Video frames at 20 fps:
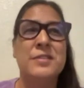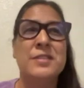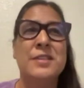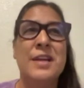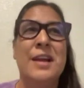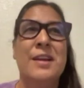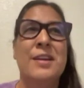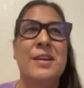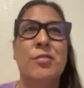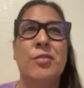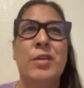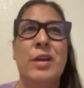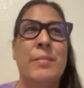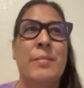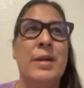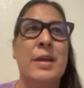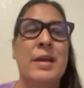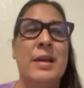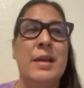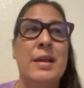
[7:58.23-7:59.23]
side
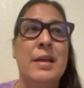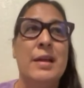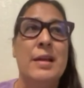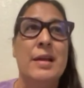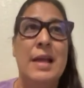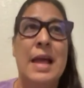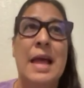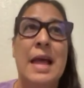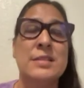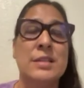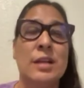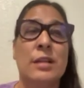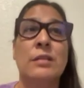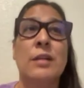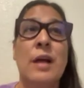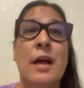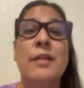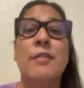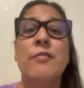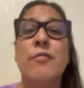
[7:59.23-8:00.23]
agreement has a
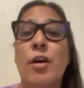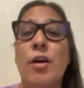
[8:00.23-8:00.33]
lot of